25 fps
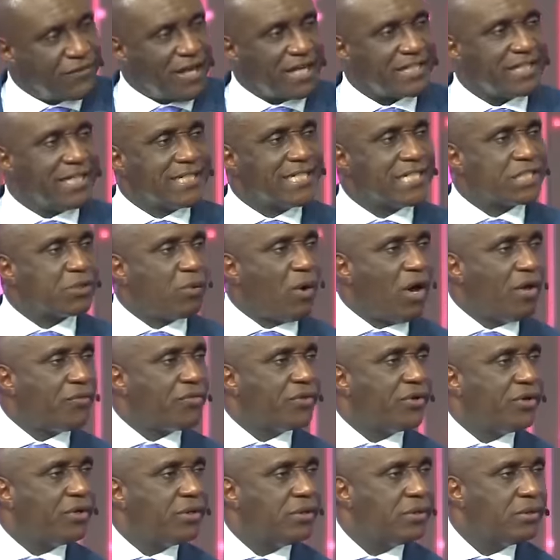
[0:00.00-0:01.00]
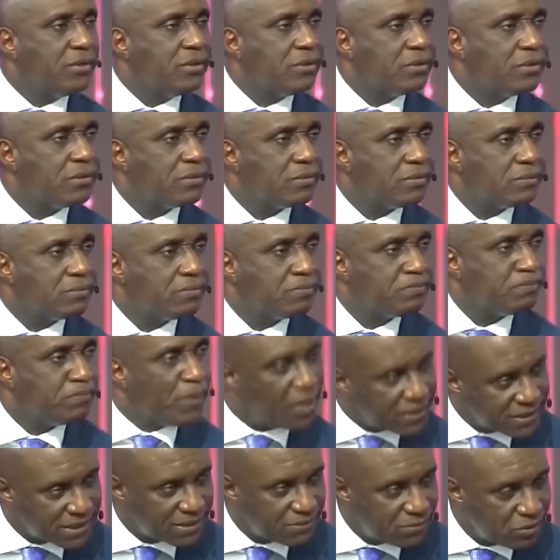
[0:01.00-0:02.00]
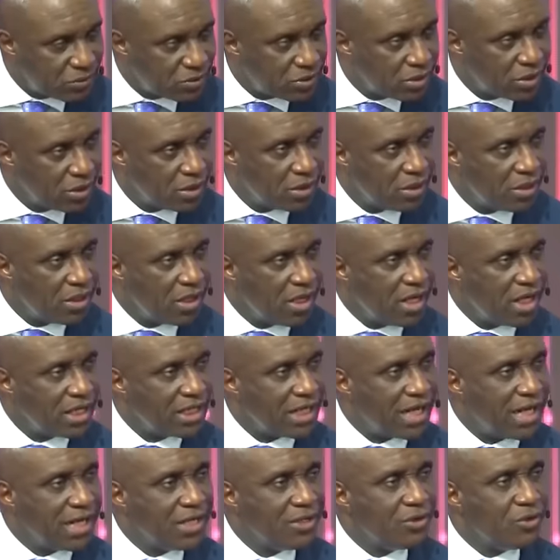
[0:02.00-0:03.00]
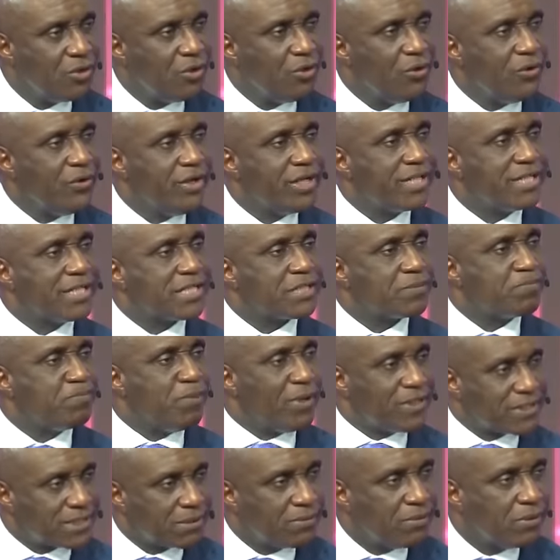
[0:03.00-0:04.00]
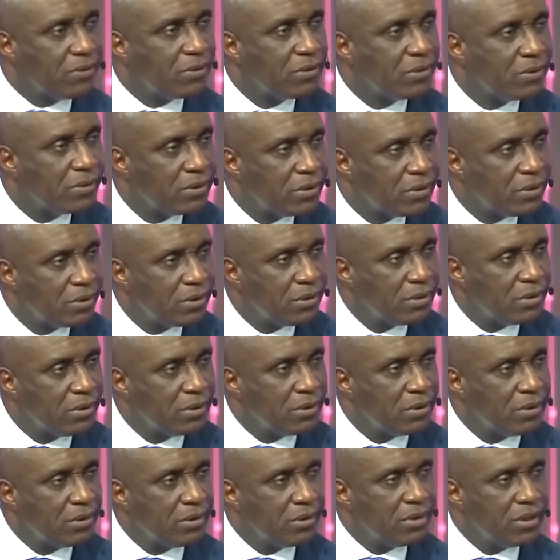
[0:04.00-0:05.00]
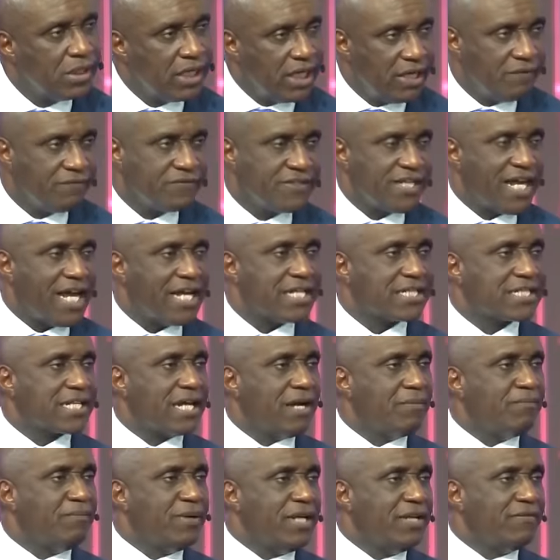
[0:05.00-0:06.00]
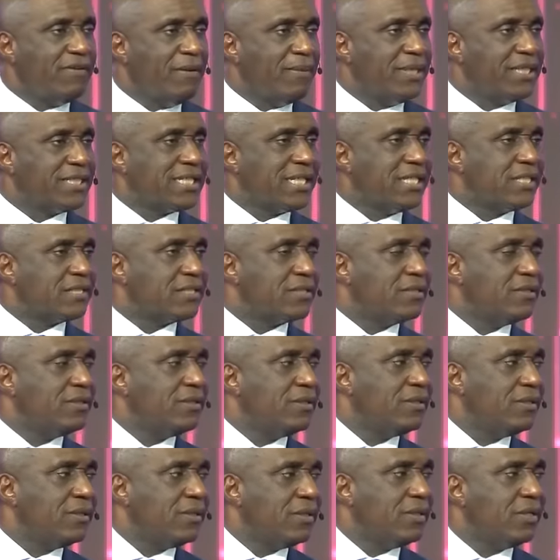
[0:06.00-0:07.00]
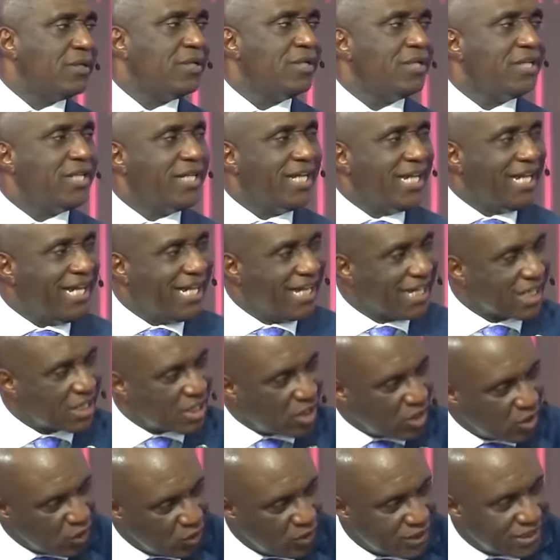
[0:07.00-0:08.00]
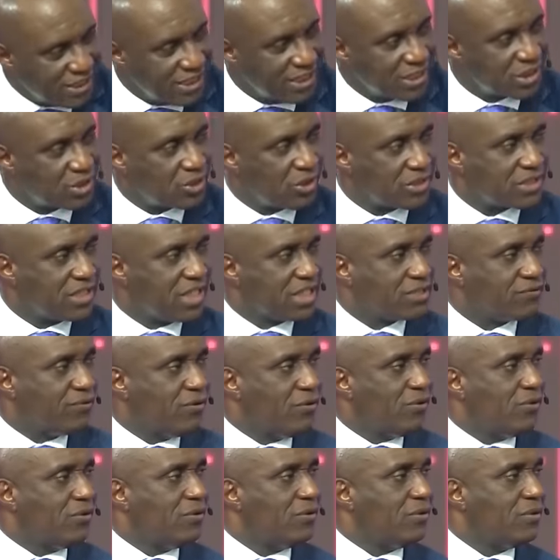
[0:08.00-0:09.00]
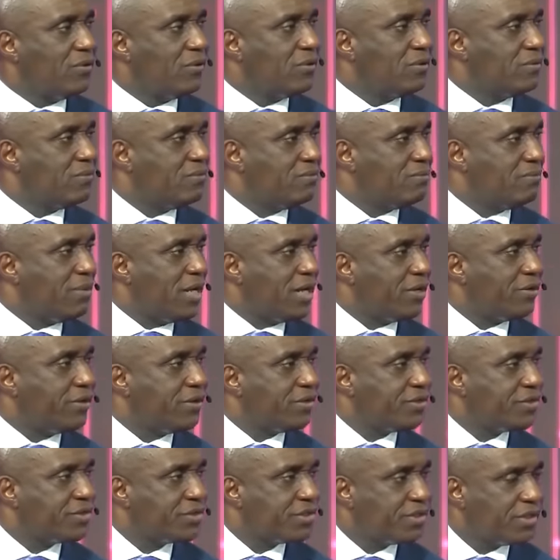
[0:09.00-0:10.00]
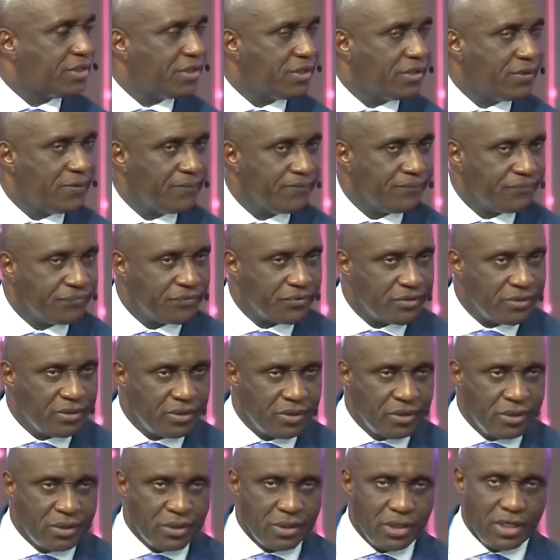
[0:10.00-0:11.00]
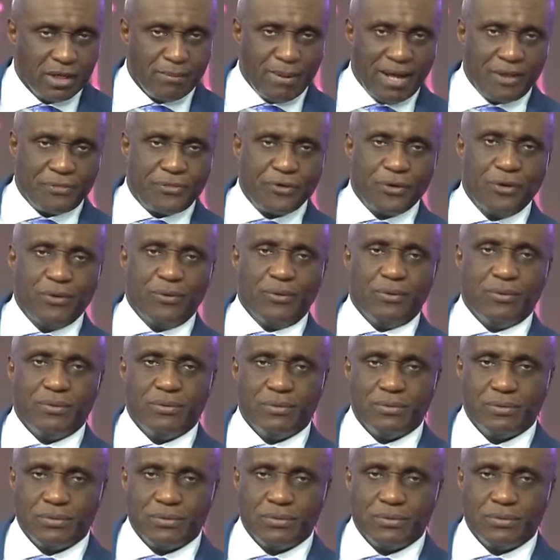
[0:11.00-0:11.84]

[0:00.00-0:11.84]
that it is what? Possible. And I know it is possible. If Daz can believe how many things? including successful marriage. Number two,